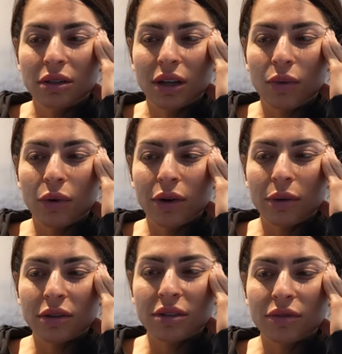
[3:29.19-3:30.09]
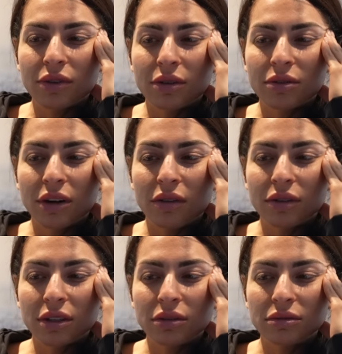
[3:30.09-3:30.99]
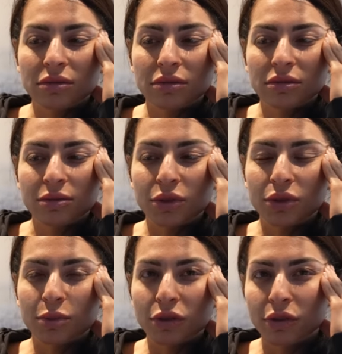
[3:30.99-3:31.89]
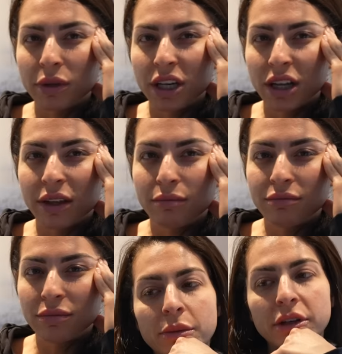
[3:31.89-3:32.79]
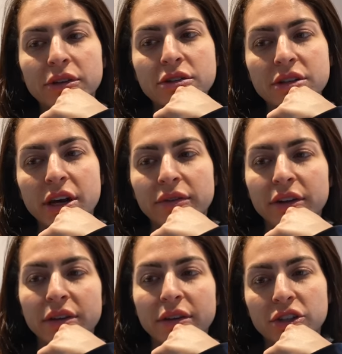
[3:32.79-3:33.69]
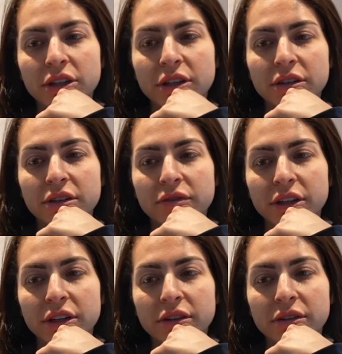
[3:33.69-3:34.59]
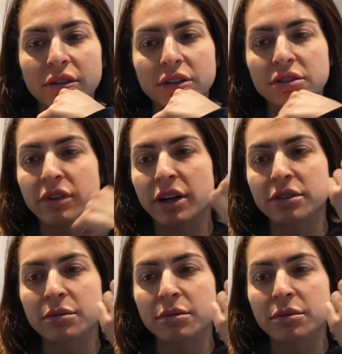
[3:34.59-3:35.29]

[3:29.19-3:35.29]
not worry about stuff when I was traveling, which was more for me, not them. I mean, there's just kind of like the shittiness of like, I just fired